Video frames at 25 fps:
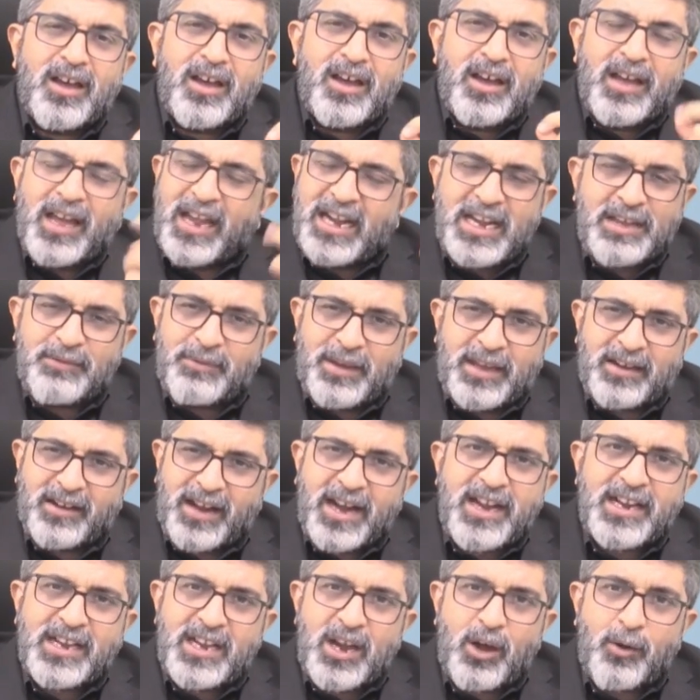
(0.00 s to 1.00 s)
Anyway,
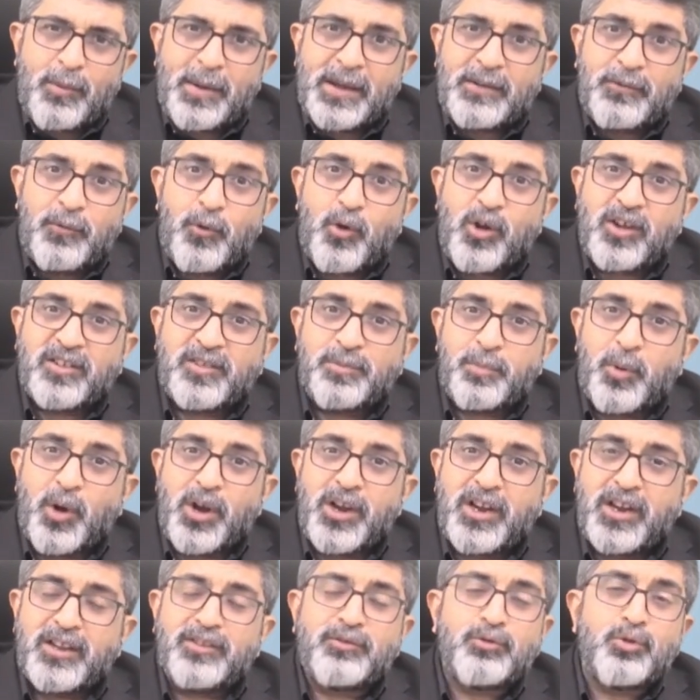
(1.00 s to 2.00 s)
right now my focus
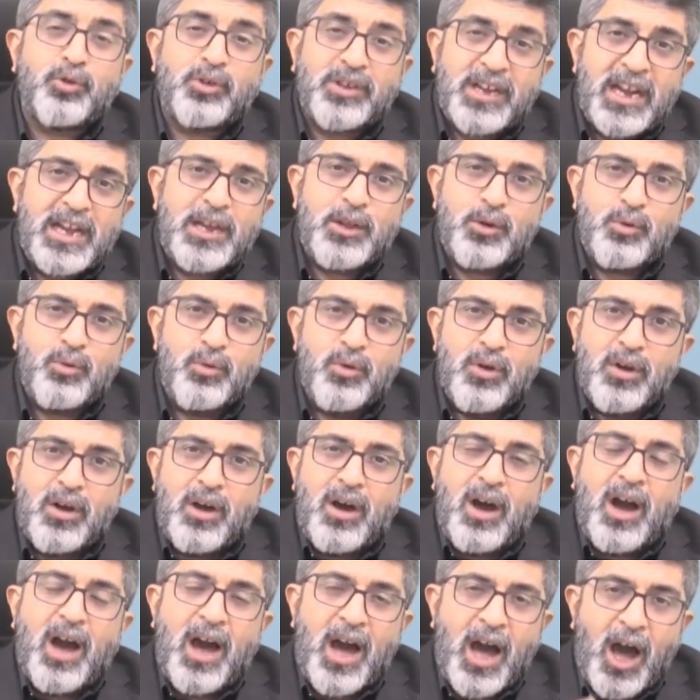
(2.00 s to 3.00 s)
point is to tell you
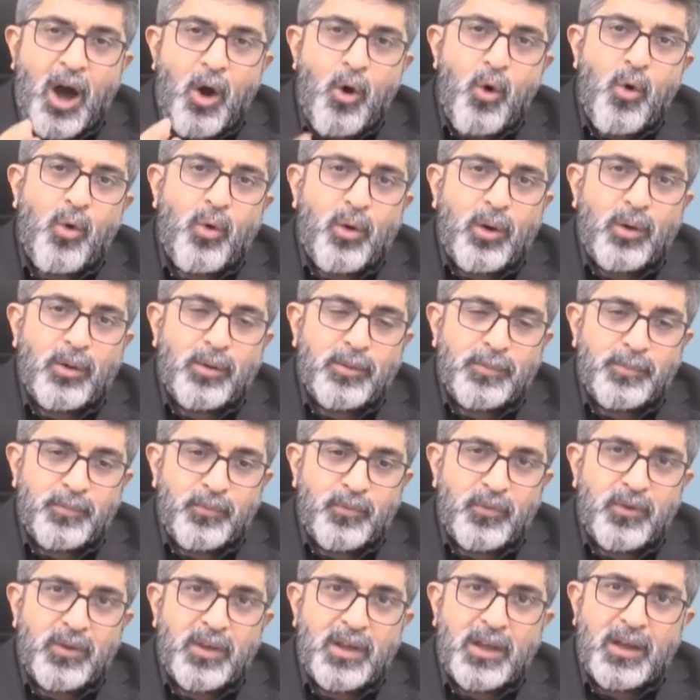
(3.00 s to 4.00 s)
how
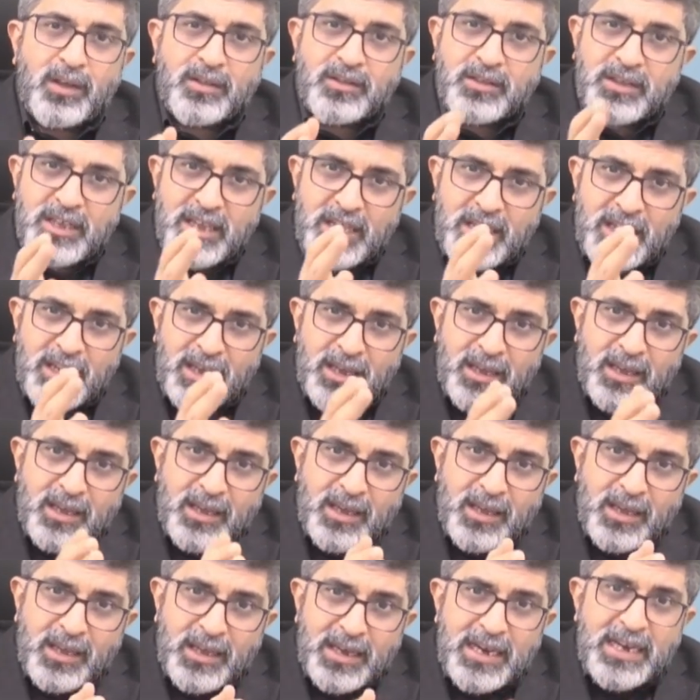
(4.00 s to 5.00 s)
the
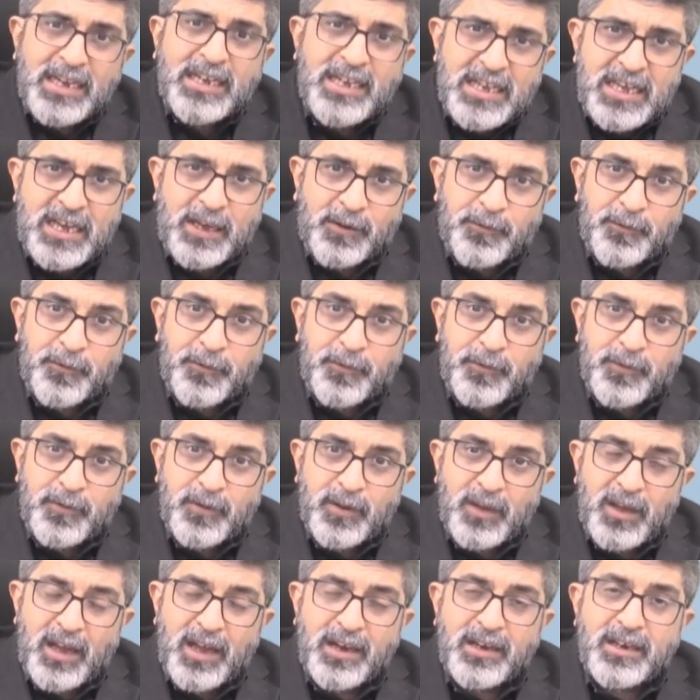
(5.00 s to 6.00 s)
ETF
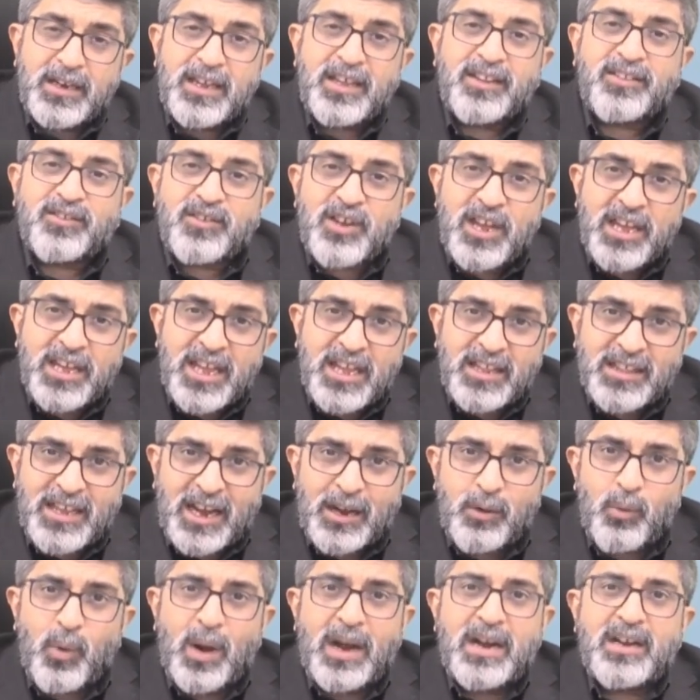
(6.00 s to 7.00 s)
is taking the
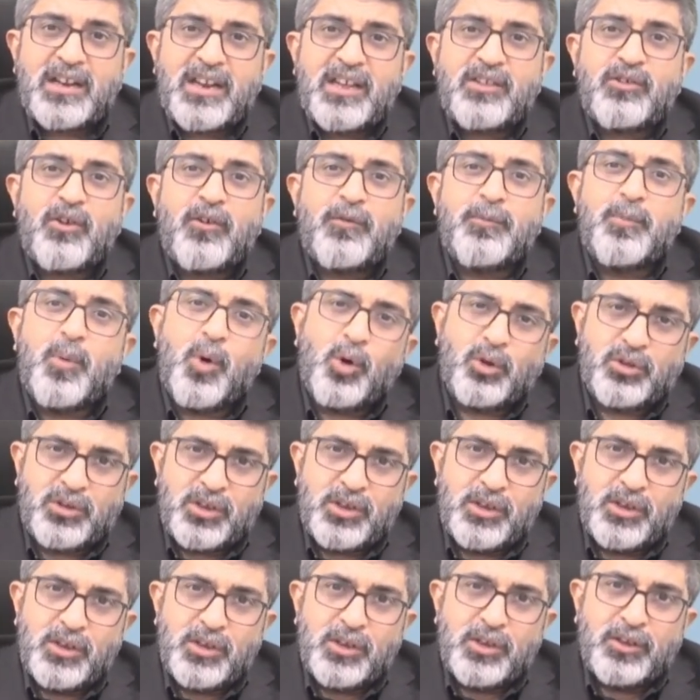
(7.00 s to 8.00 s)
advantage of both
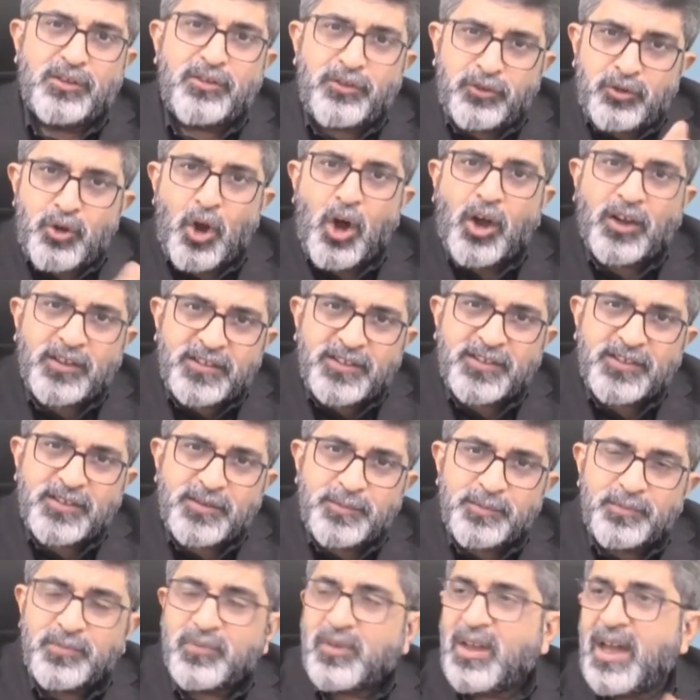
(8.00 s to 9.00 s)
stocks
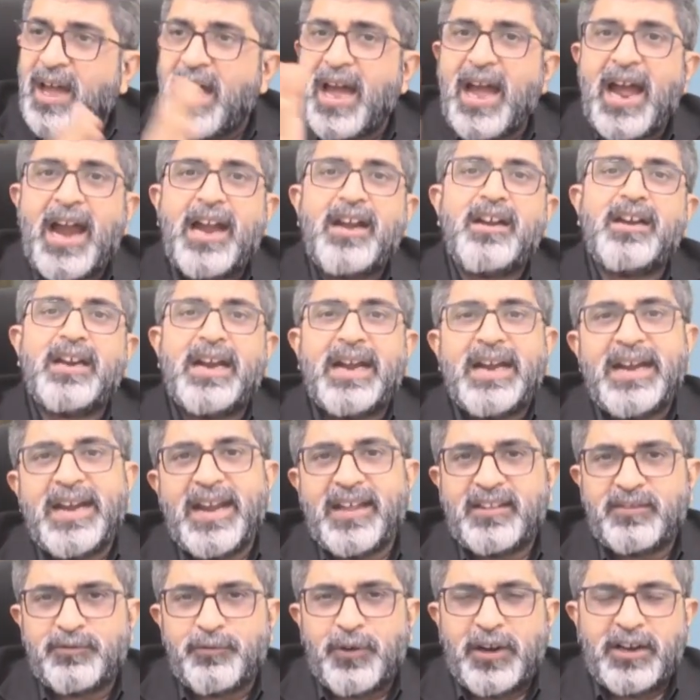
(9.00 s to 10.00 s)
and
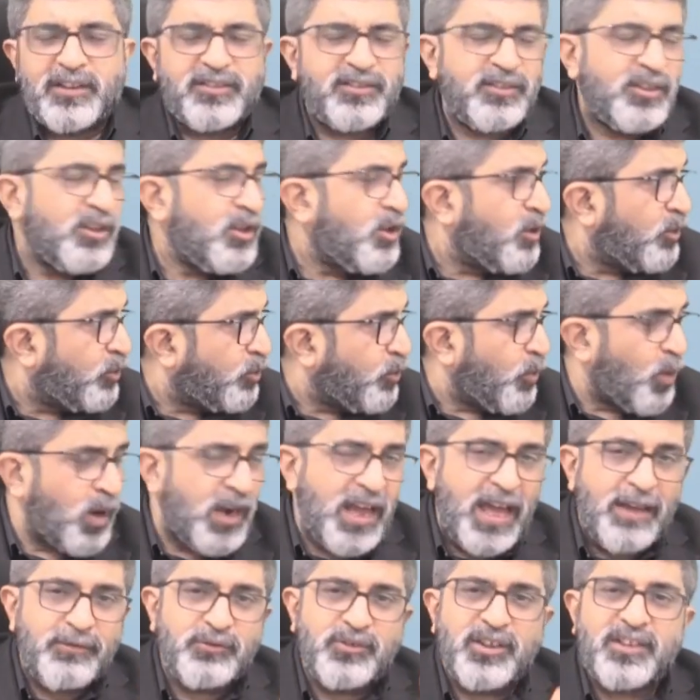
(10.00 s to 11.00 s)
index funds. So, what
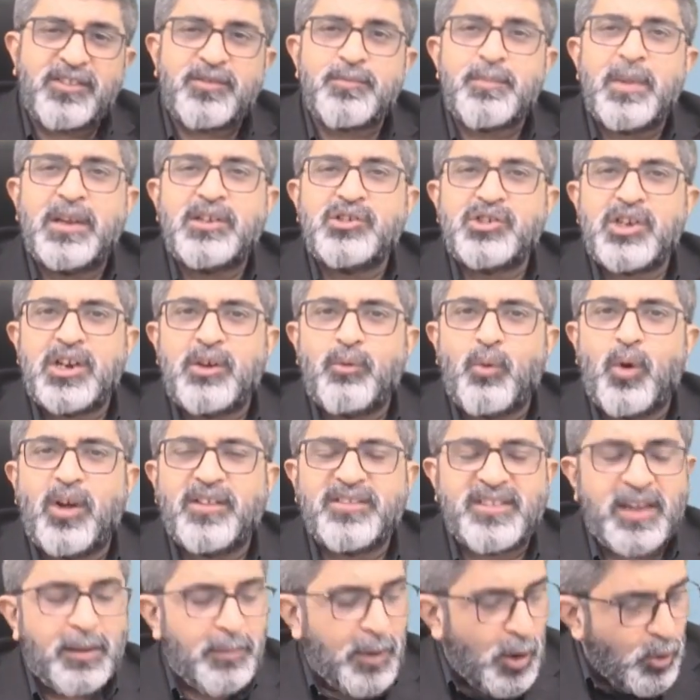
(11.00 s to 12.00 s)
I have just mentioned
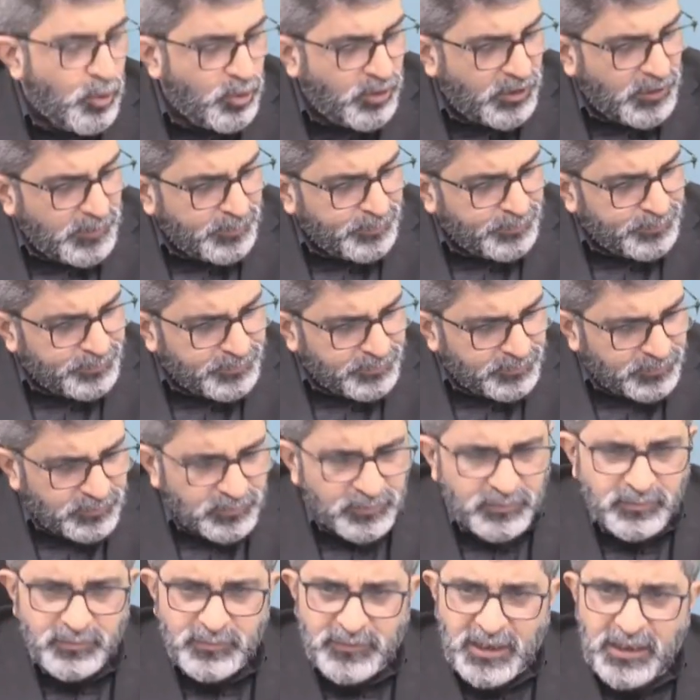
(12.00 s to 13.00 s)
was about
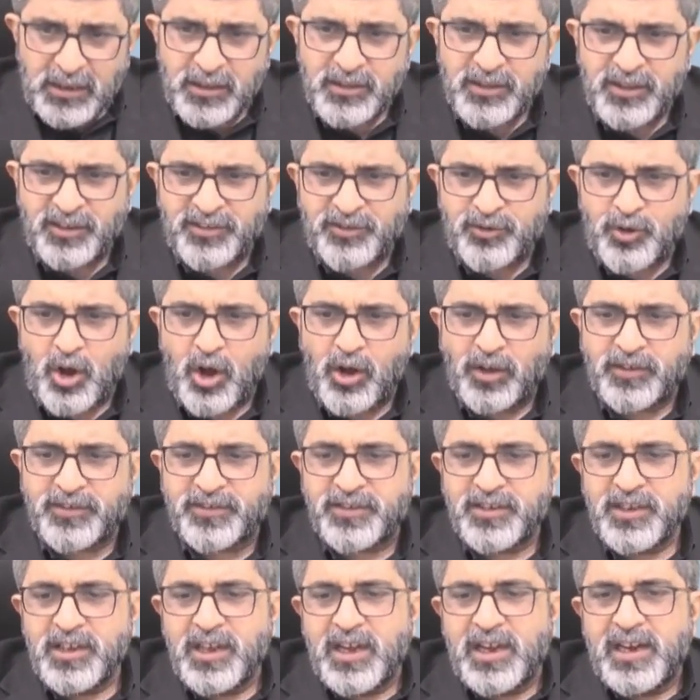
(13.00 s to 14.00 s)
the
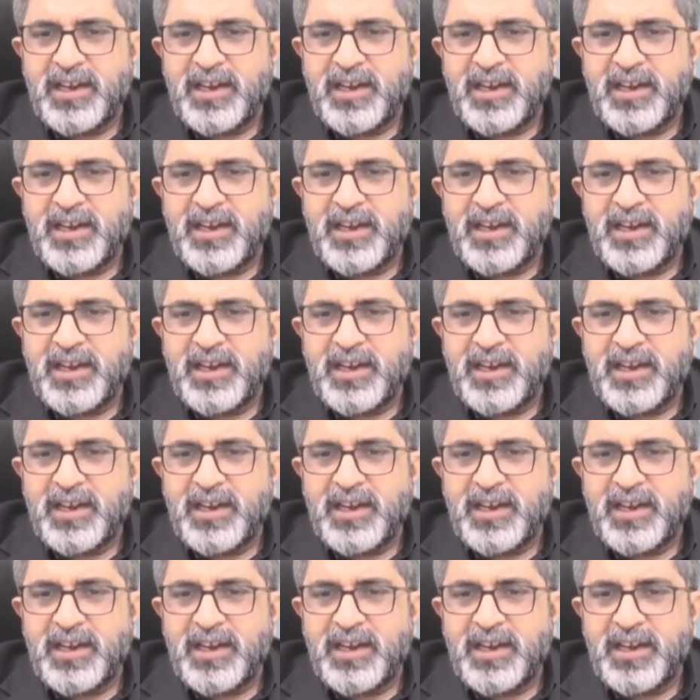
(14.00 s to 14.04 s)
stocks.